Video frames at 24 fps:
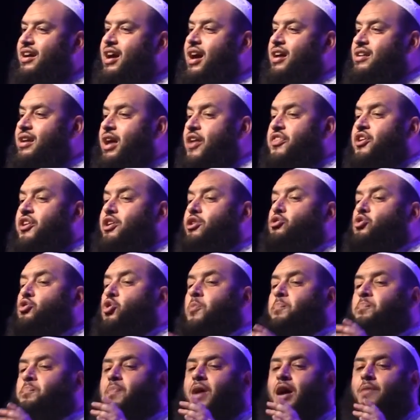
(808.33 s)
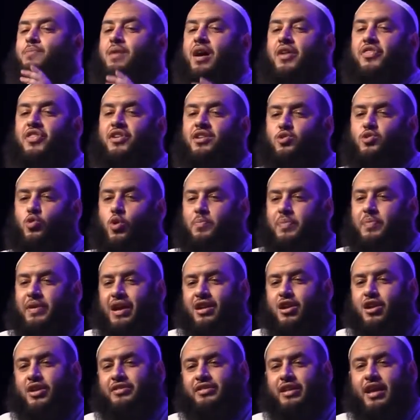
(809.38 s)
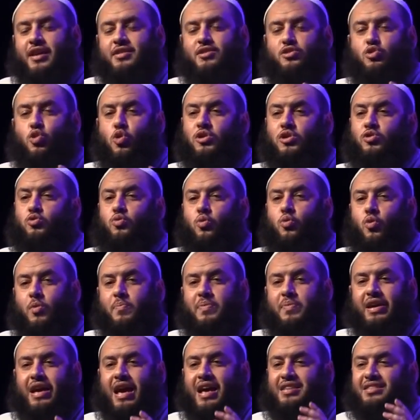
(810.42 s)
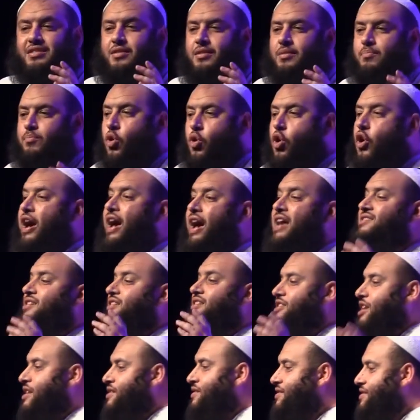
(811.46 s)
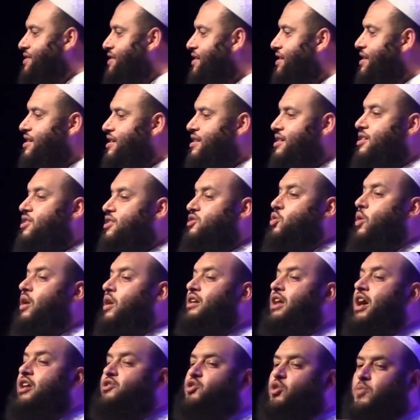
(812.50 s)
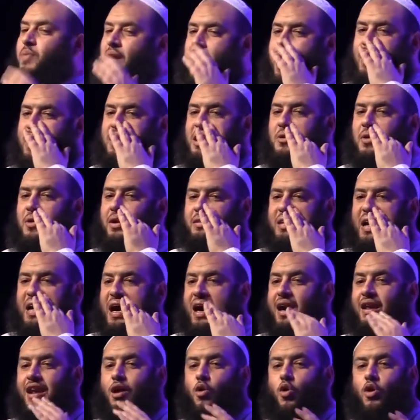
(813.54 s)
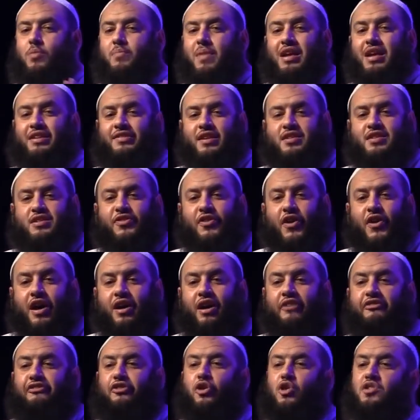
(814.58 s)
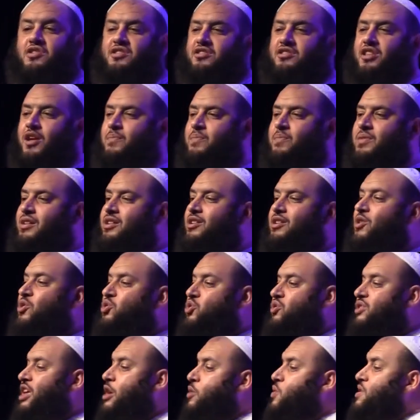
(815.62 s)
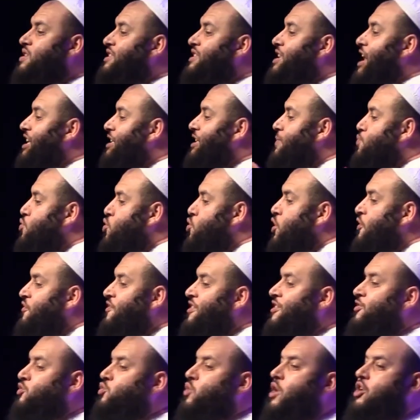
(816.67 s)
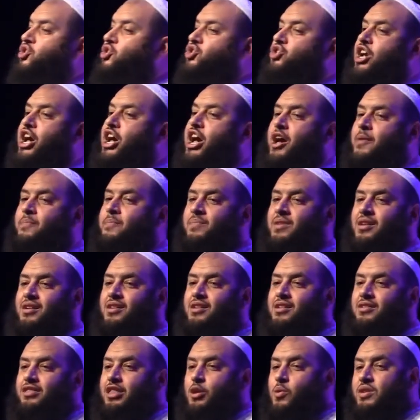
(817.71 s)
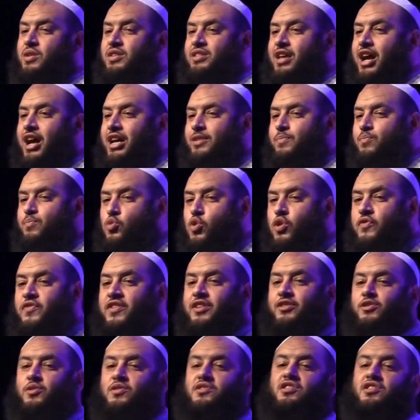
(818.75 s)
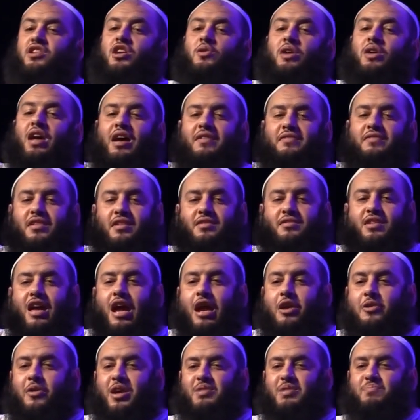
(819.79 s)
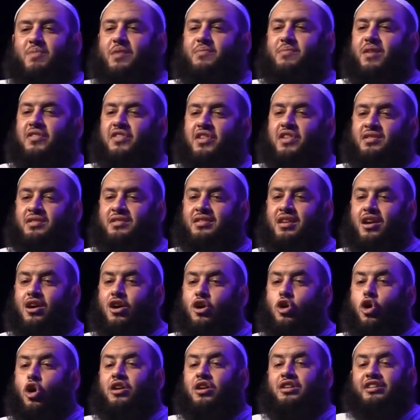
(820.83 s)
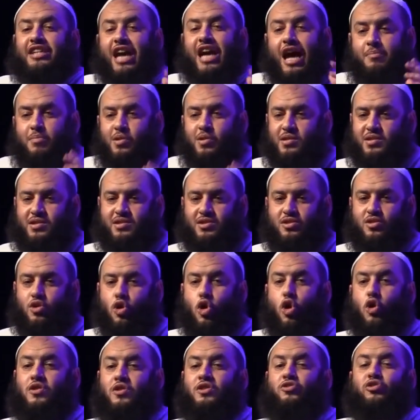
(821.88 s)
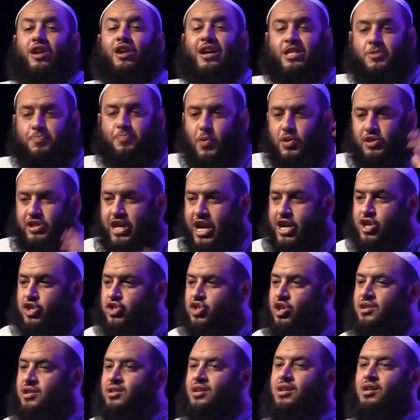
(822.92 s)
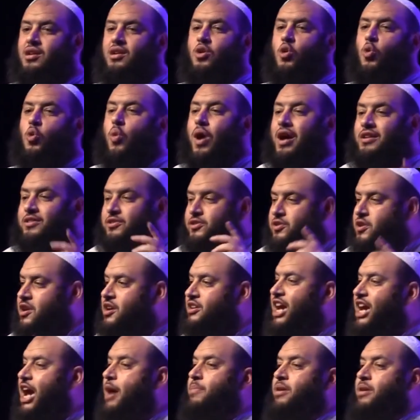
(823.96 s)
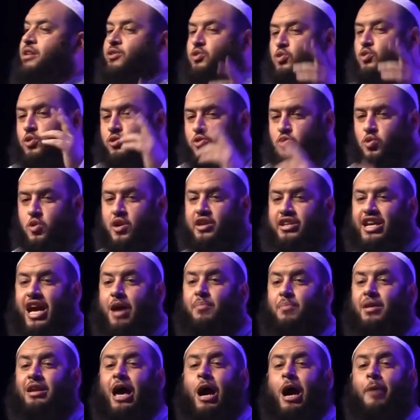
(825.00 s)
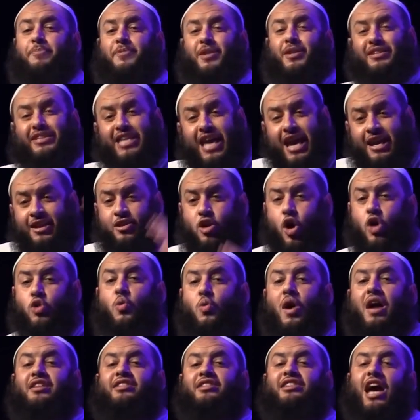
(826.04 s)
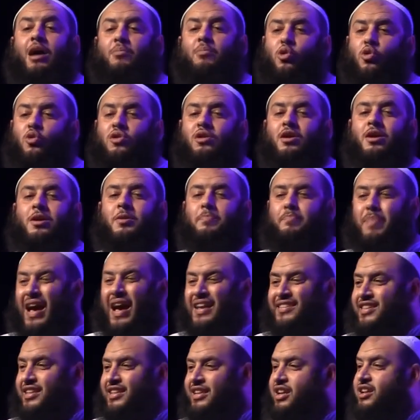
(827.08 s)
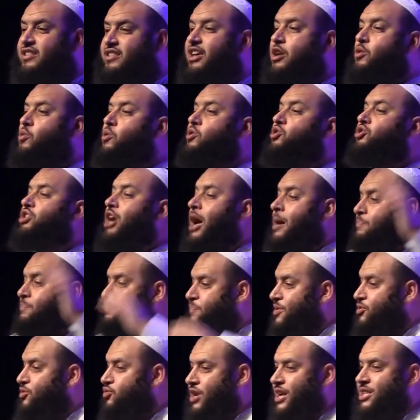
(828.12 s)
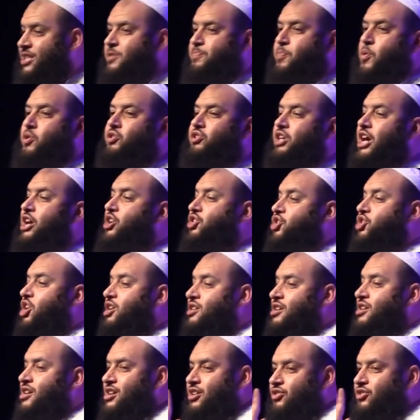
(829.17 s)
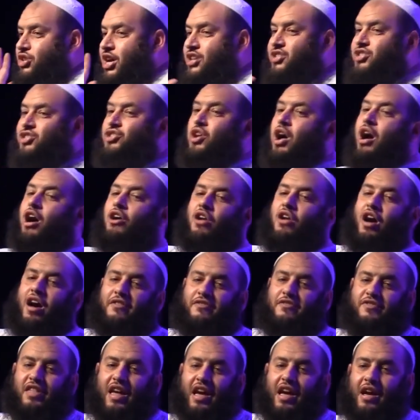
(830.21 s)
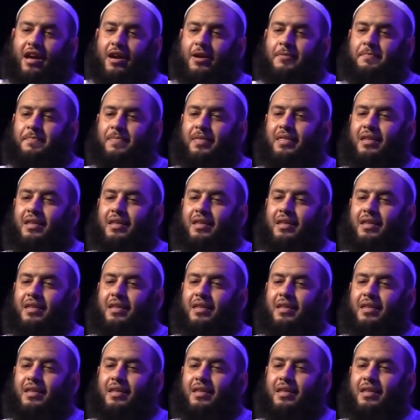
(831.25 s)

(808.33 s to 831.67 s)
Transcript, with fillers: Another group, my brothers, will be not as good, will be as more hesitant. So Allah subhanahu wa ta'ala will make this fire force them. So they will start moving to ash-Sham, they will start moving to Syria and these areas, my brothers, on camels or in transportation. One to a camel, two to a camel, up to ten on one camel. Basically, they will jump in transportation just to arrive there.